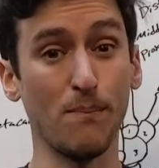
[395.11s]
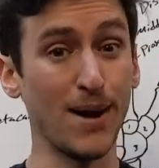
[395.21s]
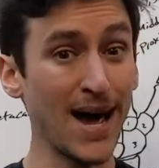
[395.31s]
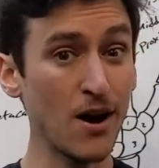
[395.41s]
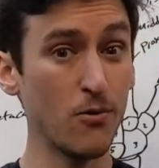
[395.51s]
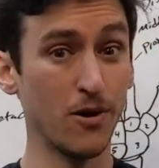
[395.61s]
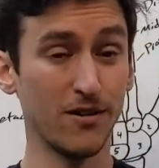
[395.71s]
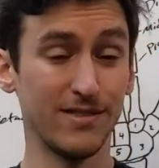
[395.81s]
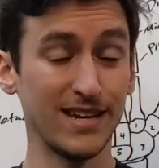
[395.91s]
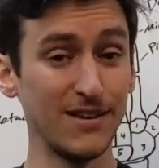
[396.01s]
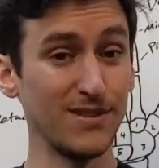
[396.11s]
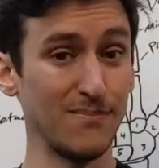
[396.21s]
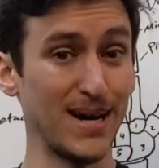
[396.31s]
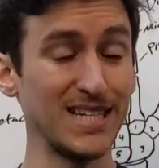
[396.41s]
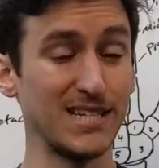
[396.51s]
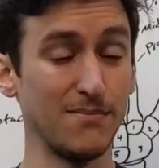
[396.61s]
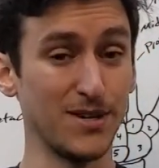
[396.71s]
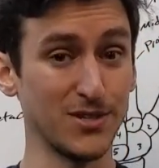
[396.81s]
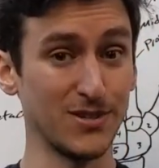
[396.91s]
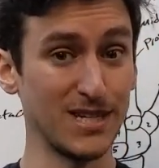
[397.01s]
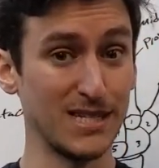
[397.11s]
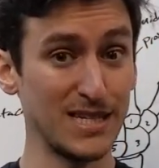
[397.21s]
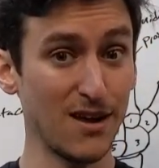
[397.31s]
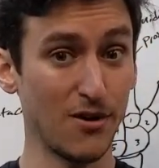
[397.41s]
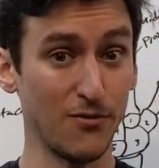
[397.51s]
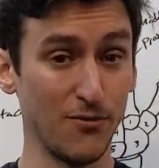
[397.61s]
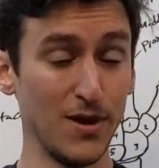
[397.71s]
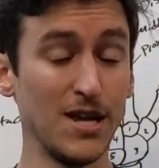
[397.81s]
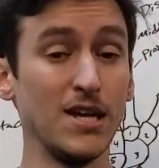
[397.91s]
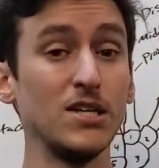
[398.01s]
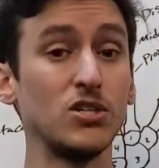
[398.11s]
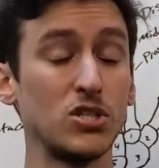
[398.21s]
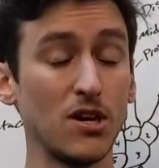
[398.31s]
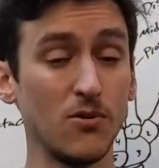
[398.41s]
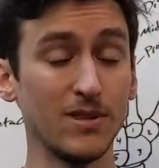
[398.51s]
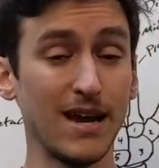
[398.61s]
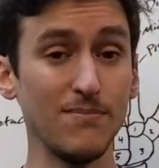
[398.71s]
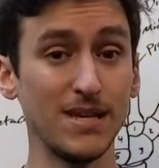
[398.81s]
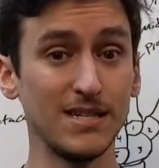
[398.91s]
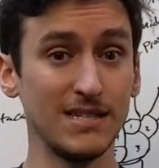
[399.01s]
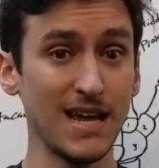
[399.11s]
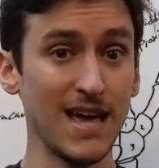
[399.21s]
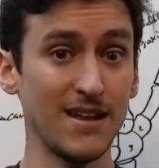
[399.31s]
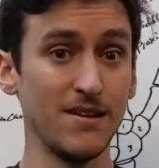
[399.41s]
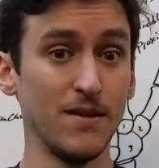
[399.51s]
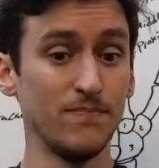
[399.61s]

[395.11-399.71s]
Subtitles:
power than even the bicep muscle itself. So with that being said,